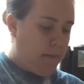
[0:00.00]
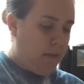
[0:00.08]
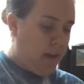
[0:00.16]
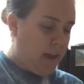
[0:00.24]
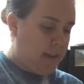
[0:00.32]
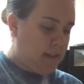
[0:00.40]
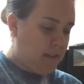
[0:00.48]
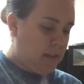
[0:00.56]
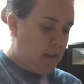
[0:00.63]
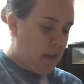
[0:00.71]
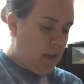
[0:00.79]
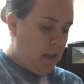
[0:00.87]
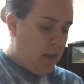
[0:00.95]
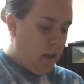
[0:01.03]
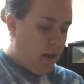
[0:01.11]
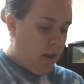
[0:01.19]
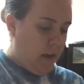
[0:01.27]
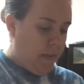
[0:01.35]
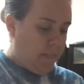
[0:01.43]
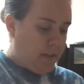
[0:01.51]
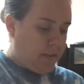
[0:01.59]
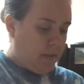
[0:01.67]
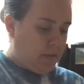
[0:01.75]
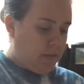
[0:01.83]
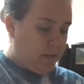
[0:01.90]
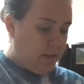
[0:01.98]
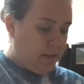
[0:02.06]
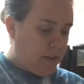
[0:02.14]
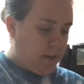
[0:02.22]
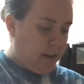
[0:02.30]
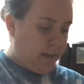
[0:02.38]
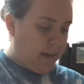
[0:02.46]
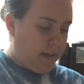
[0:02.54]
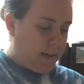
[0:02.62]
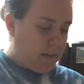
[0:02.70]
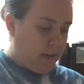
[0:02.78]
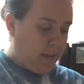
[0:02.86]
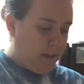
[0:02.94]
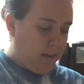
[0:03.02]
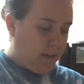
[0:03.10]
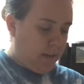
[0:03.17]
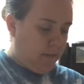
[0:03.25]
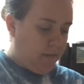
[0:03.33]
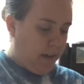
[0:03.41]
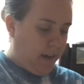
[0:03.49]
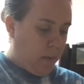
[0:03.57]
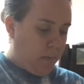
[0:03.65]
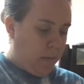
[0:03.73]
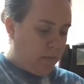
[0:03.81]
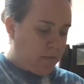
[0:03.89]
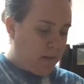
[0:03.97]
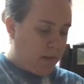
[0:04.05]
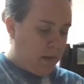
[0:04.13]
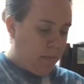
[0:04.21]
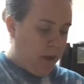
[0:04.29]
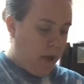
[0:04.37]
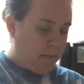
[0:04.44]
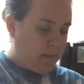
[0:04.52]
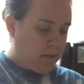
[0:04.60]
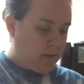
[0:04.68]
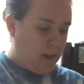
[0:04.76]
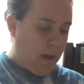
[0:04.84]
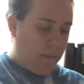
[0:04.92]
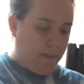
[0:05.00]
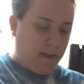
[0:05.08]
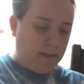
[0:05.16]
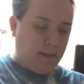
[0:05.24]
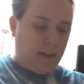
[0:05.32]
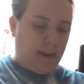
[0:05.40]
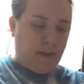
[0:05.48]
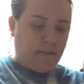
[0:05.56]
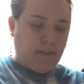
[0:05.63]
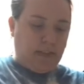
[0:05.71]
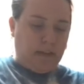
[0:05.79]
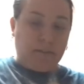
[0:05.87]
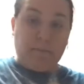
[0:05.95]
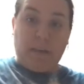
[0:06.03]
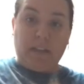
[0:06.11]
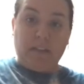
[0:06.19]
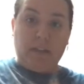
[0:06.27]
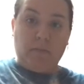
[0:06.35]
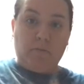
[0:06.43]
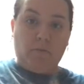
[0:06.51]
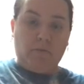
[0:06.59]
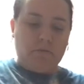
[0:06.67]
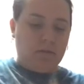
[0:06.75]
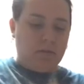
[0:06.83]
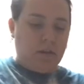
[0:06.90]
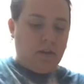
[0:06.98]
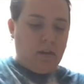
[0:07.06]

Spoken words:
Plus, it's also to try to get as many like of the air bubbles kind of popped on top because they kind of take up space in the molds.